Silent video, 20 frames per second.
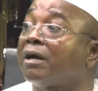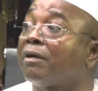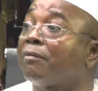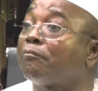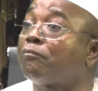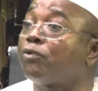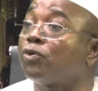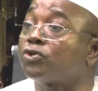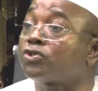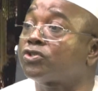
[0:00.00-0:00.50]

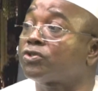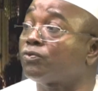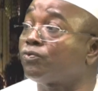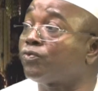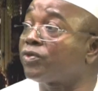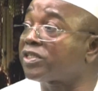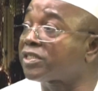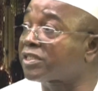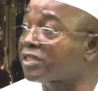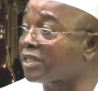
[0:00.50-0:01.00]
both
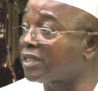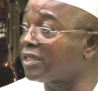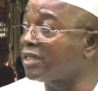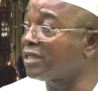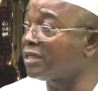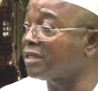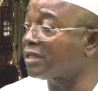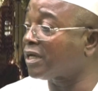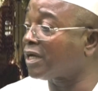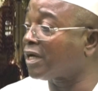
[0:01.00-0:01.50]

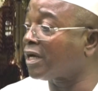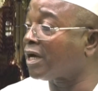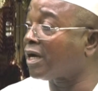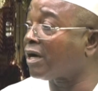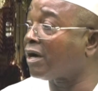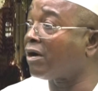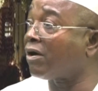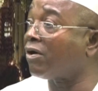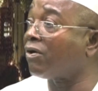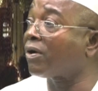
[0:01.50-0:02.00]
within
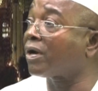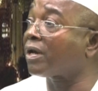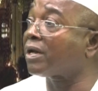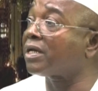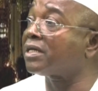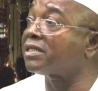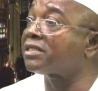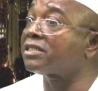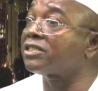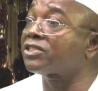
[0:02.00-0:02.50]
our
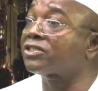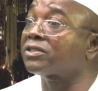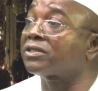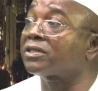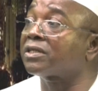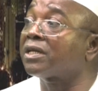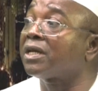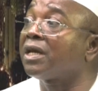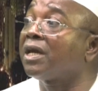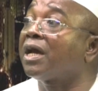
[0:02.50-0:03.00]

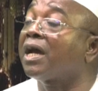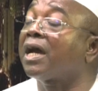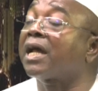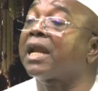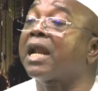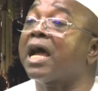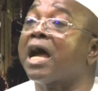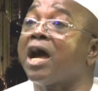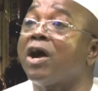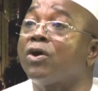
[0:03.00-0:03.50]
organization
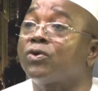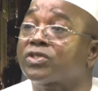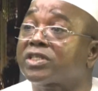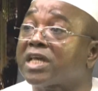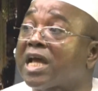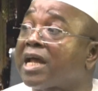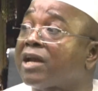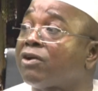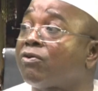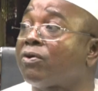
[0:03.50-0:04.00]
and
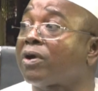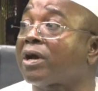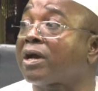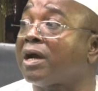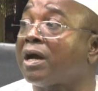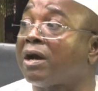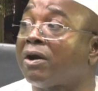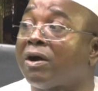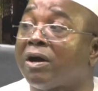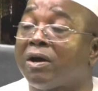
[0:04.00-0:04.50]
outside of
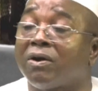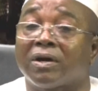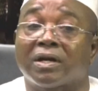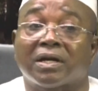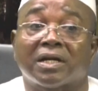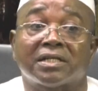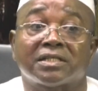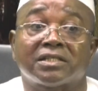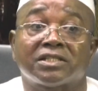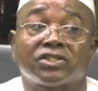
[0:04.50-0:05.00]
our
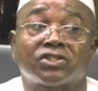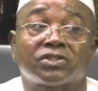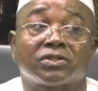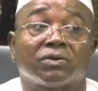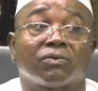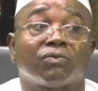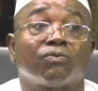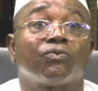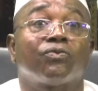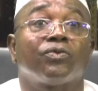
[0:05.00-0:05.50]

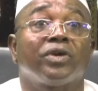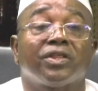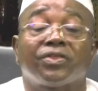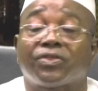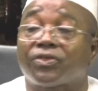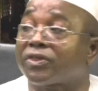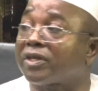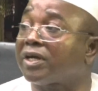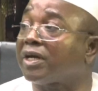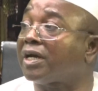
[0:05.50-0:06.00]
organization,
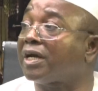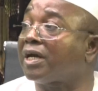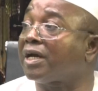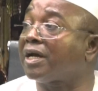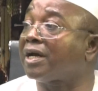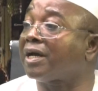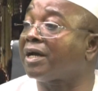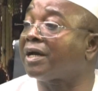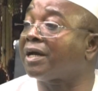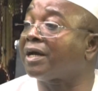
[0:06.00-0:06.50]
with
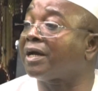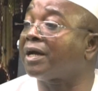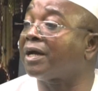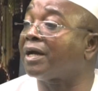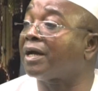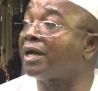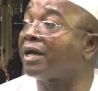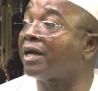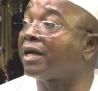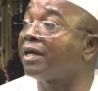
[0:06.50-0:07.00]

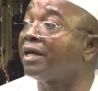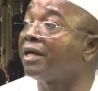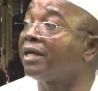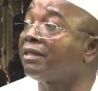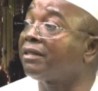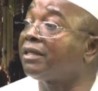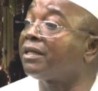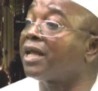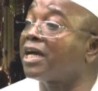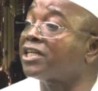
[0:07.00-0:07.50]
the
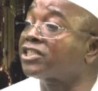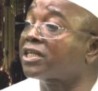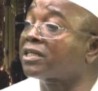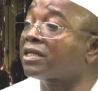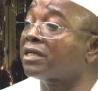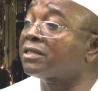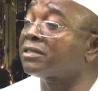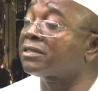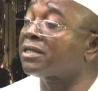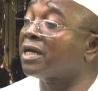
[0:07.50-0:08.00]

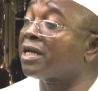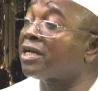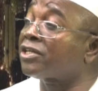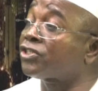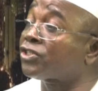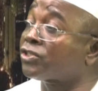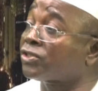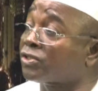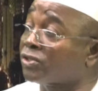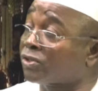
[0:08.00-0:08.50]
national
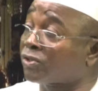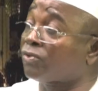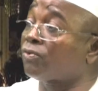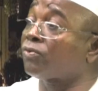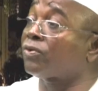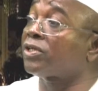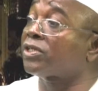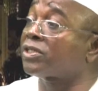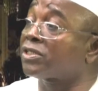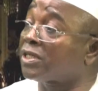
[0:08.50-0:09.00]

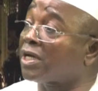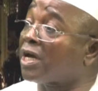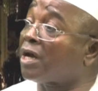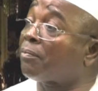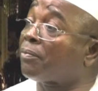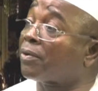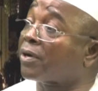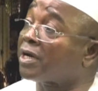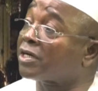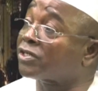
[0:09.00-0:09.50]
security
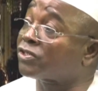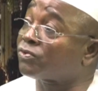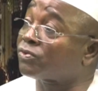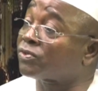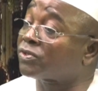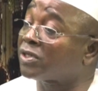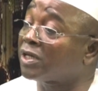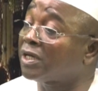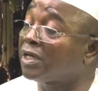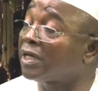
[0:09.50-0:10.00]

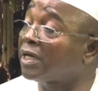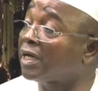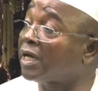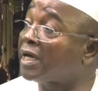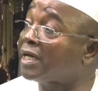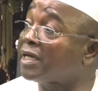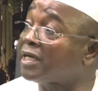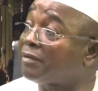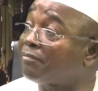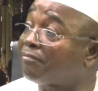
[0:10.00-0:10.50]
apparatus
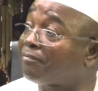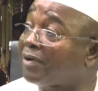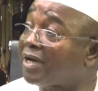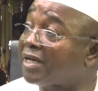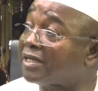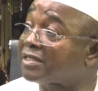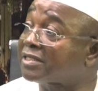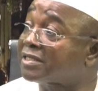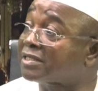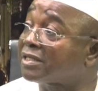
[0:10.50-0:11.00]
in
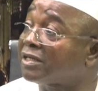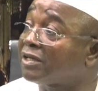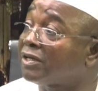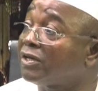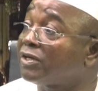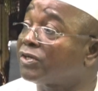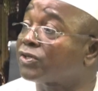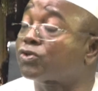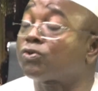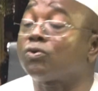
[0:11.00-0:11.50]
place.
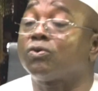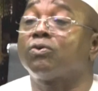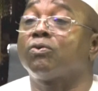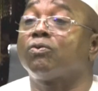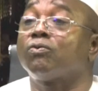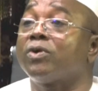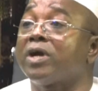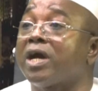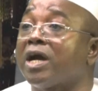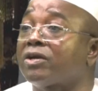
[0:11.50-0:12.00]
So
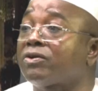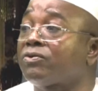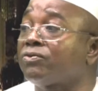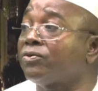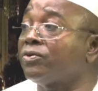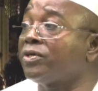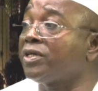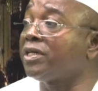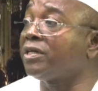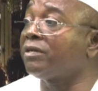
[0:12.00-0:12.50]
we are
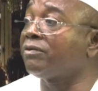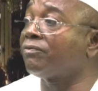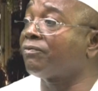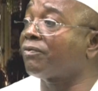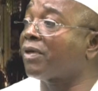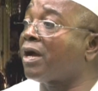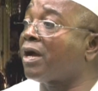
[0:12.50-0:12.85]
doing